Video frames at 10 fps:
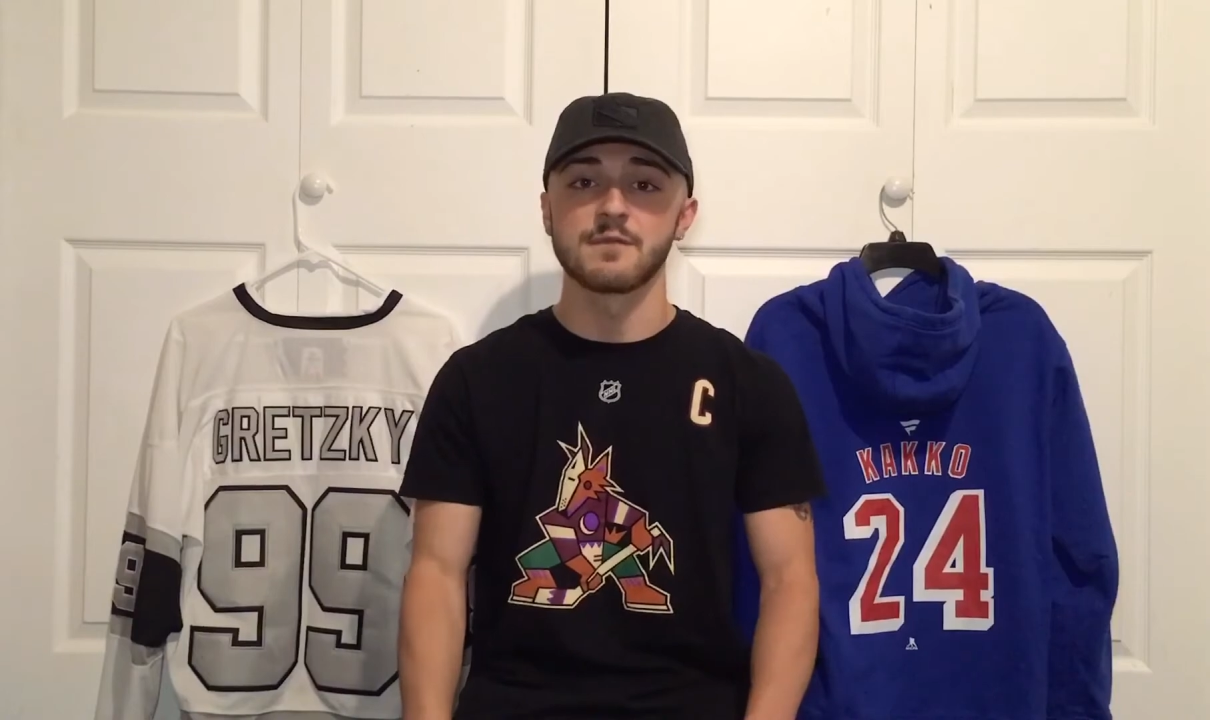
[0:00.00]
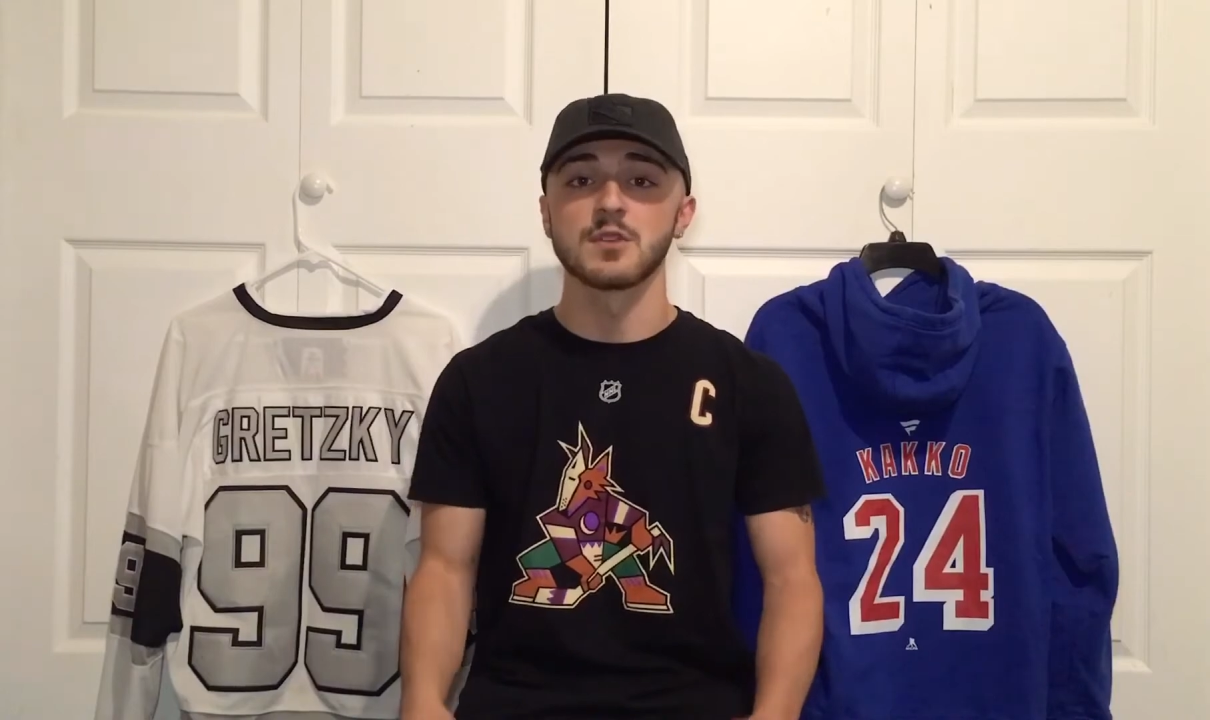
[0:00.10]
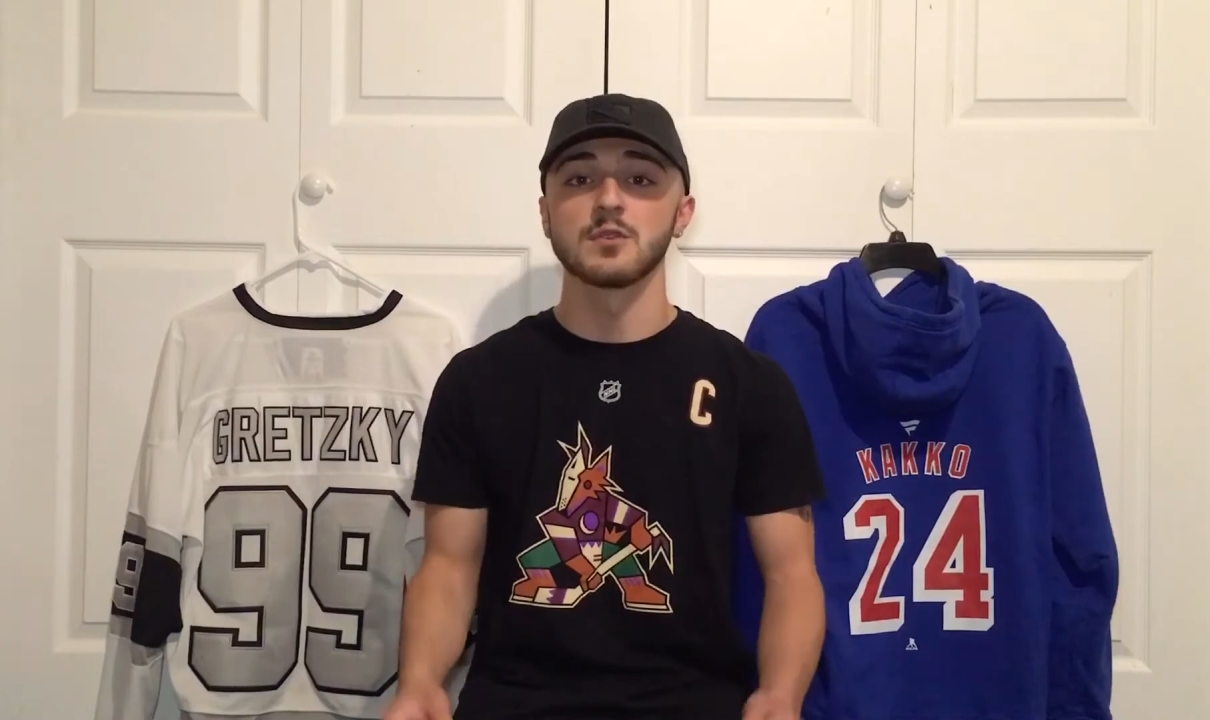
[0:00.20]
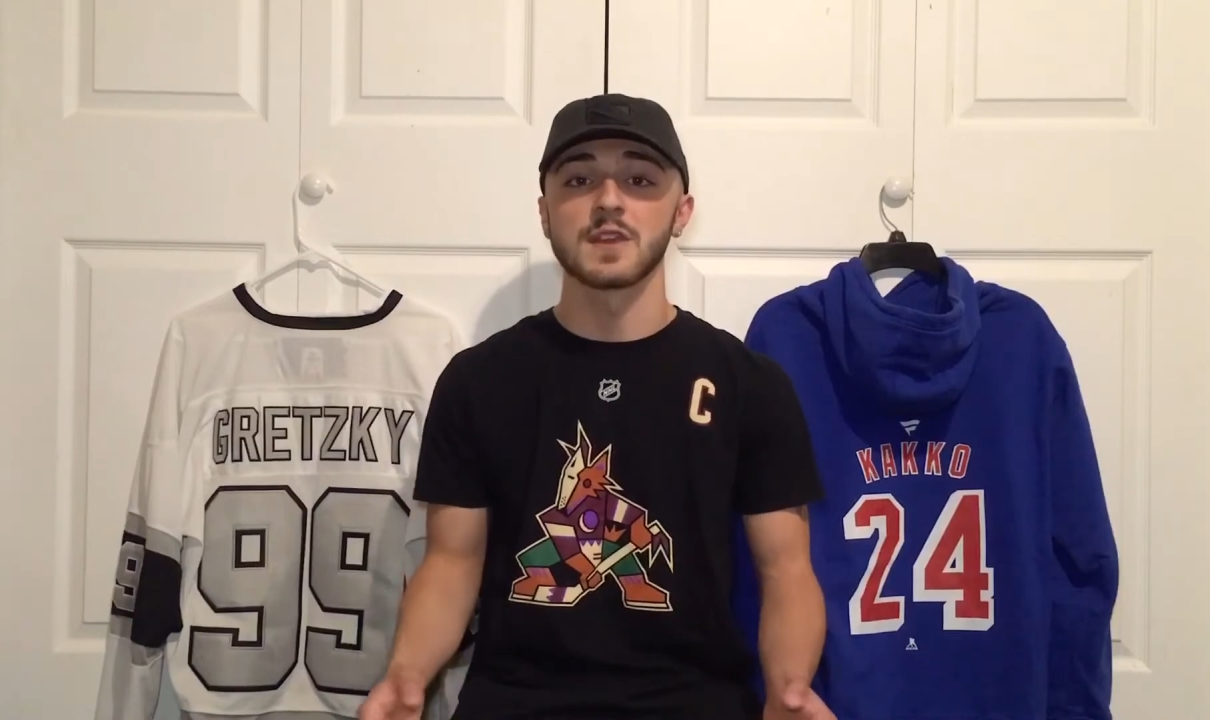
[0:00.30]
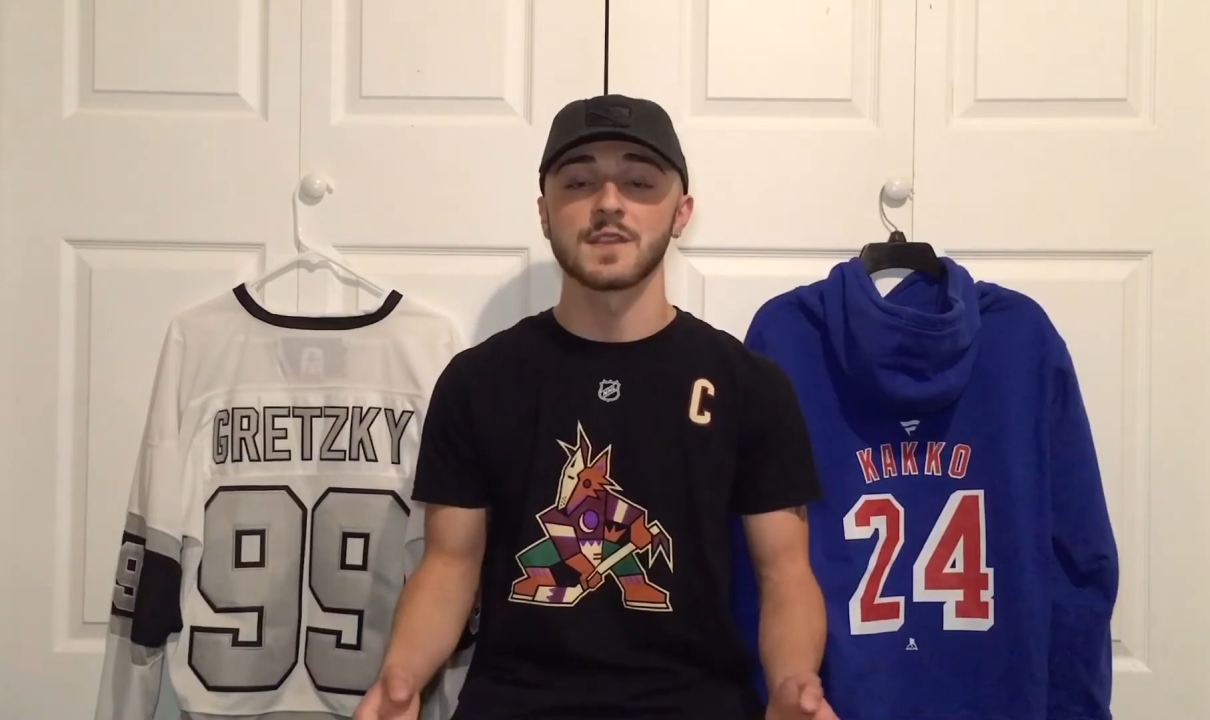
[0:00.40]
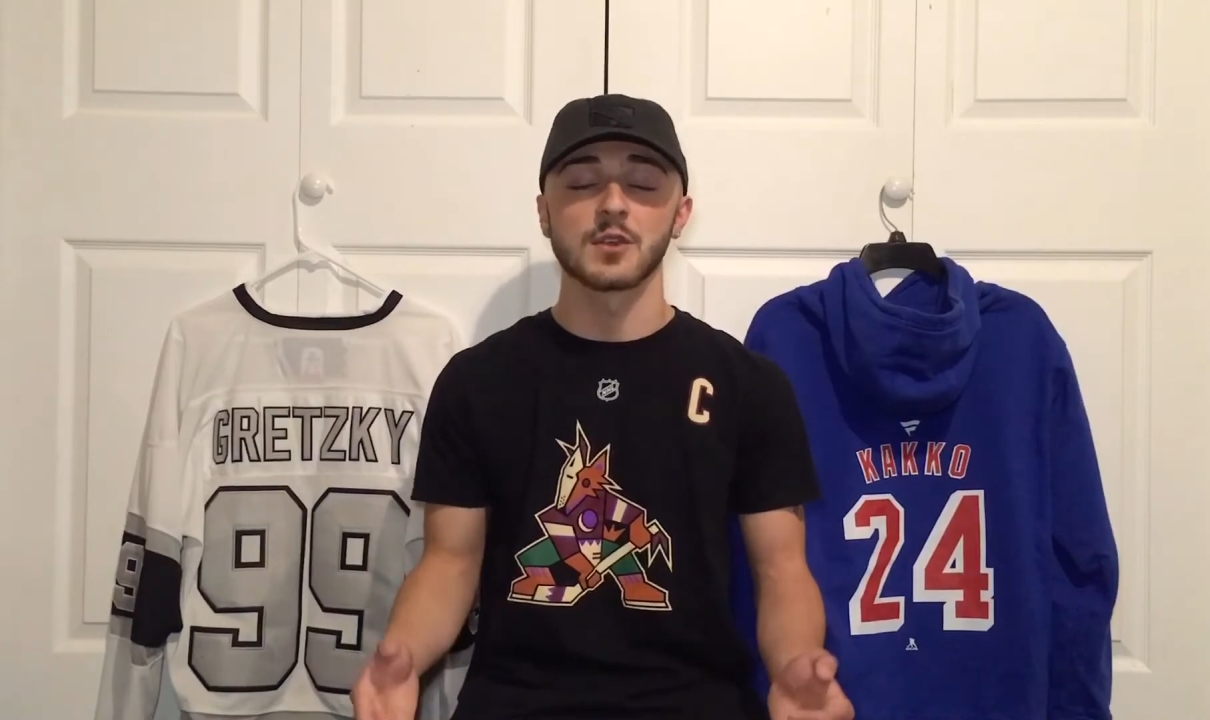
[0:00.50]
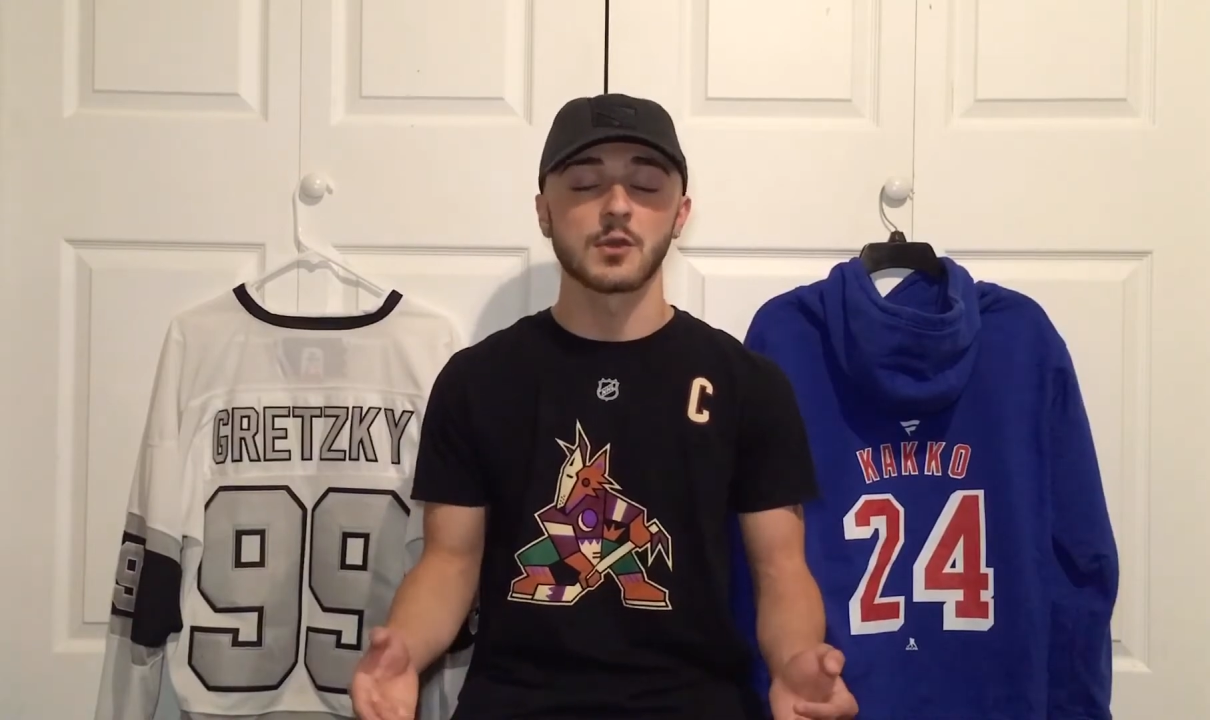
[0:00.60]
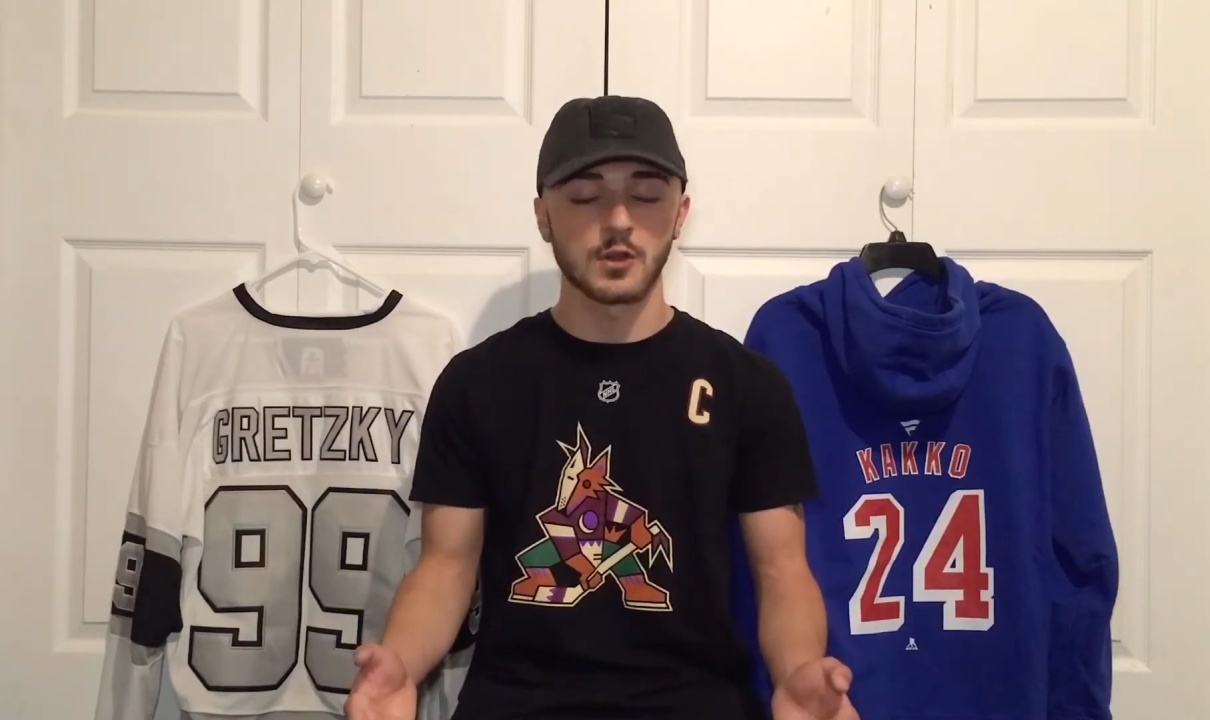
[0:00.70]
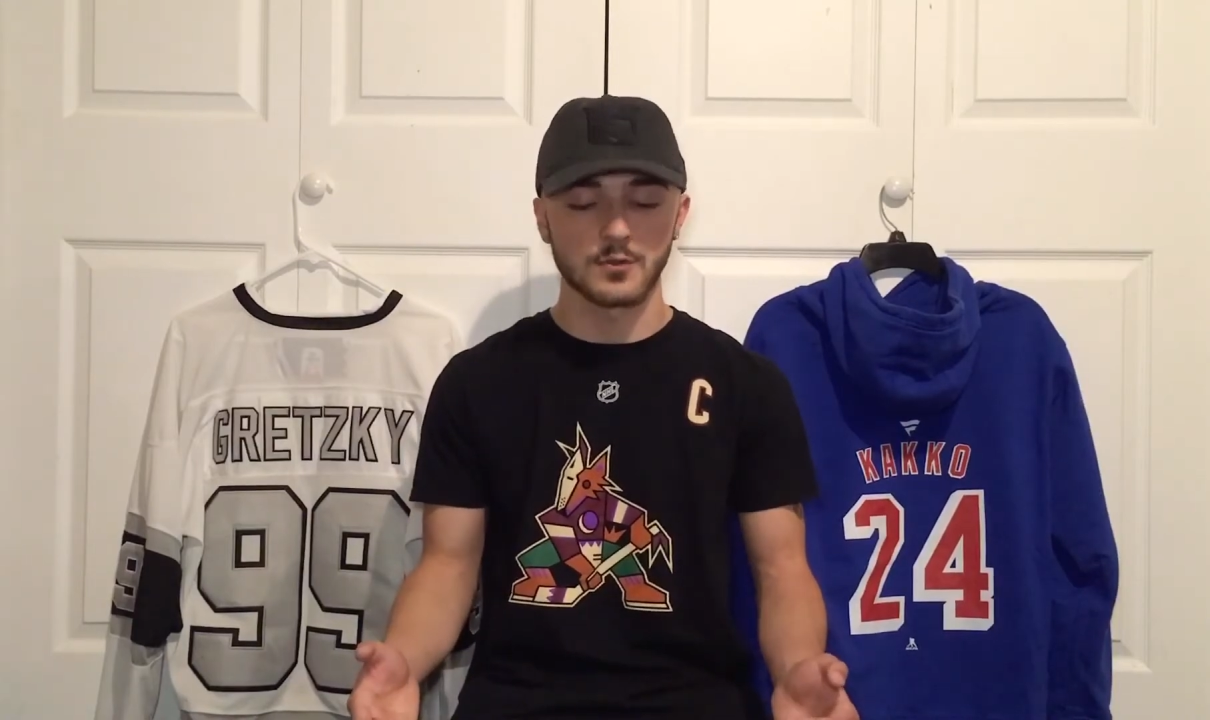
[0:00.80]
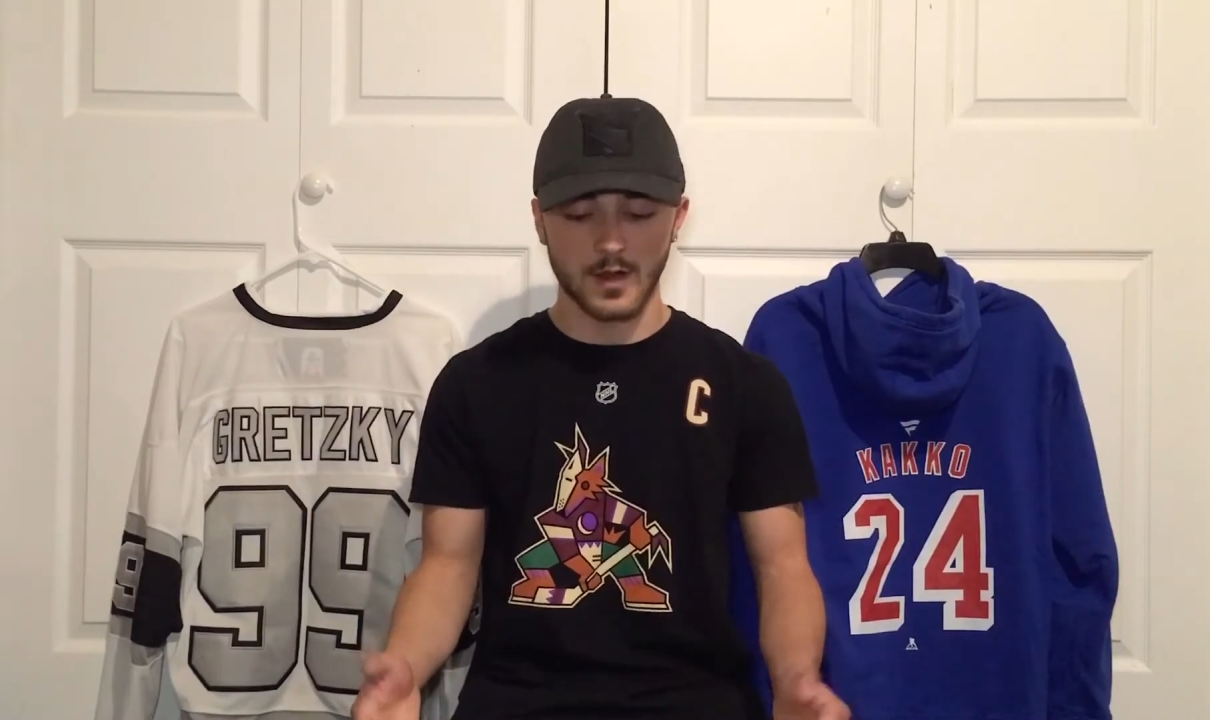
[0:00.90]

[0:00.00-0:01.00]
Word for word: you look at their current